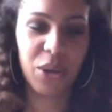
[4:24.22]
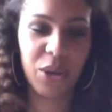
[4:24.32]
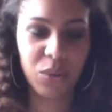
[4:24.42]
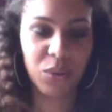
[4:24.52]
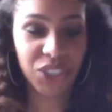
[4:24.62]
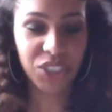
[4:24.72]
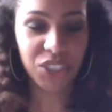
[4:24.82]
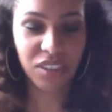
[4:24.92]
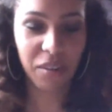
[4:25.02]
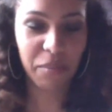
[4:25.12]
We should
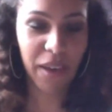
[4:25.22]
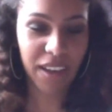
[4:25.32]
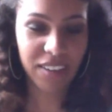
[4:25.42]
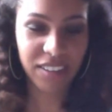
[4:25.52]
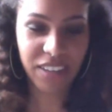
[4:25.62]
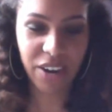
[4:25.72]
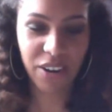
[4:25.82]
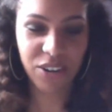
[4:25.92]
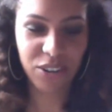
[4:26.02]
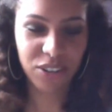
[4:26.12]
start back,
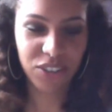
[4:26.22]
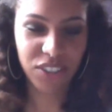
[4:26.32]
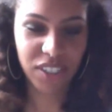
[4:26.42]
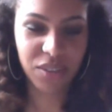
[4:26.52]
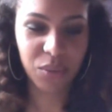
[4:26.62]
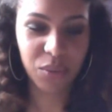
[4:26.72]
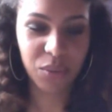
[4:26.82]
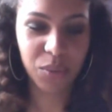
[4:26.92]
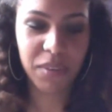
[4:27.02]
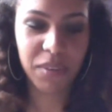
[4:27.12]
Garrett urged as the
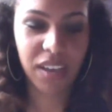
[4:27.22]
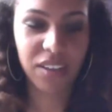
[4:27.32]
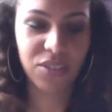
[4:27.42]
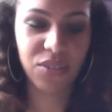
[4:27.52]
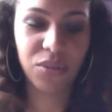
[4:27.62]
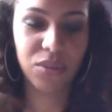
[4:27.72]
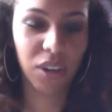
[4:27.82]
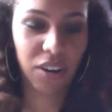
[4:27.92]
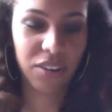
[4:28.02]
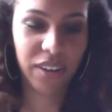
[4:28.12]
woods began to grow
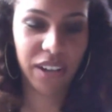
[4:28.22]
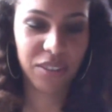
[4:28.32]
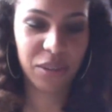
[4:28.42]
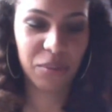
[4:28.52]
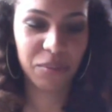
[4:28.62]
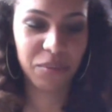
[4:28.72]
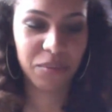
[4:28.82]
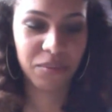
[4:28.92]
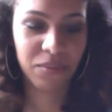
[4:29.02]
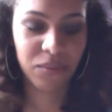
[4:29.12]
dark around them.
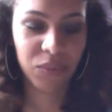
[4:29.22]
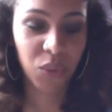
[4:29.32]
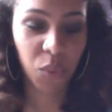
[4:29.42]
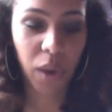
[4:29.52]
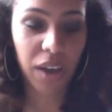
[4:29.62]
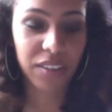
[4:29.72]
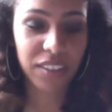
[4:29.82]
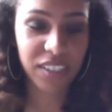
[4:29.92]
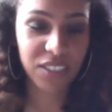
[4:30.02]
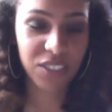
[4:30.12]
The
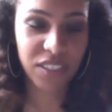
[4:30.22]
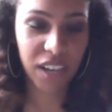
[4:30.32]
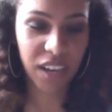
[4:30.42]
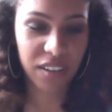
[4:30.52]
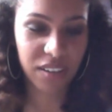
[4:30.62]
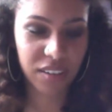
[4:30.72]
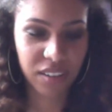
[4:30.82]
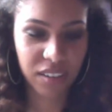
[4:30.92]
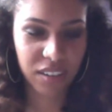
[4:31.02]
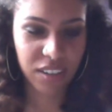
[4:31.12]
wildlings are dead.
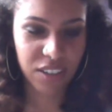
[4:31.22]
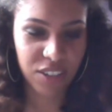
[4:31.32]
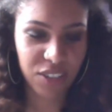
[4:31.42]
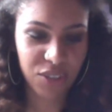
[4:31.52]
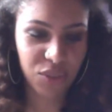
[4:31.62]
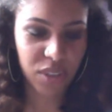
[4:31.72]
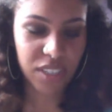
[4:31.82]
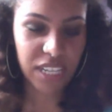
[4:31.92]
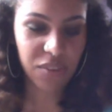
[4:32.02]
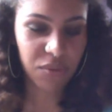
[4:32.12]
Do
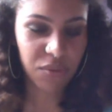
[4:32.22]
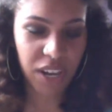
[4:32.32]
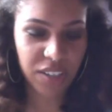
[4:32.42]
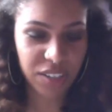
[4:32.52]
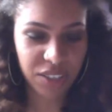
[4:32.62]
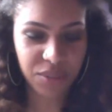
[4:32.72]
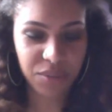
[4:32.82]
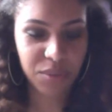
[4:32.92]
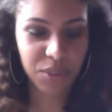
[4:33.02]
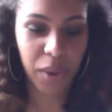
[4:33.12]
the dead frighten
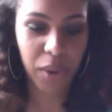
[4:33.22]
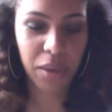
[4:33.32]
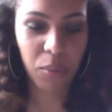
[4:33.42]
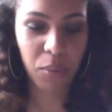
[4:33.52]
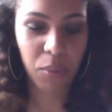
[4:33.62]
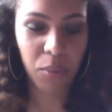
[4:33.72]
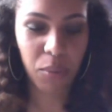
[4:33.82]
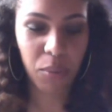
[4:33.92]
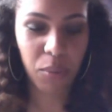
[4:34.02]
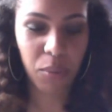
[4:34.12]
you? Sir Waymore's
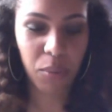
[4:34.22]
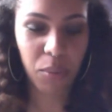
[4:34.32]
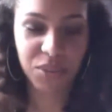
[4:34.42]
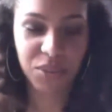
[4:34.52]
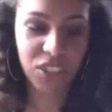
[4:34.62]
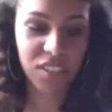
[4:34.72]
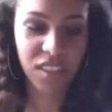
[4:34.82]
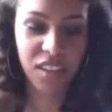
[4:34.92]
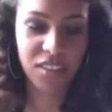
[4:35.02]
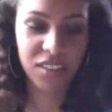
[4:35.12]
voice asked with
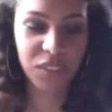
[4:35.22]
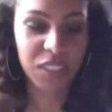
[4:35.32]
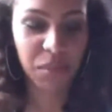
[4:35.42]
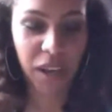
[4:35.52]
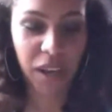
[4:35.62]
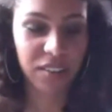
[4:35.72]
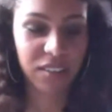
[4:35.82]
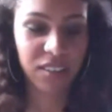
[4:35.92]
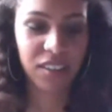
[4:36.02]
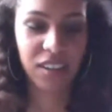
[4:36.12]
just the hint of a smile.